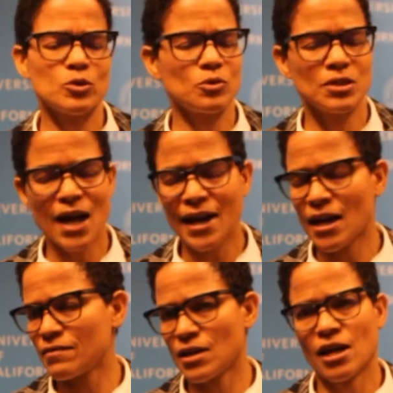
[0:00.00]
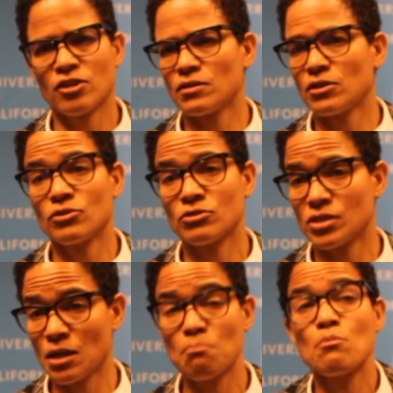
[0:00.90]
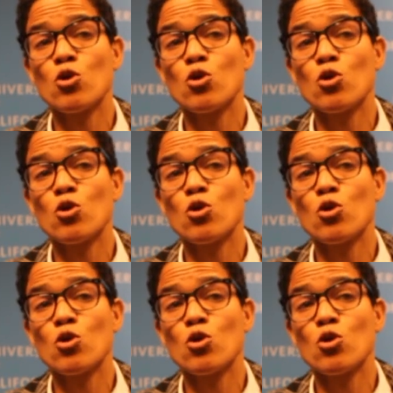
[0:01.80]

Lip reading: We do not have an accurate understanding.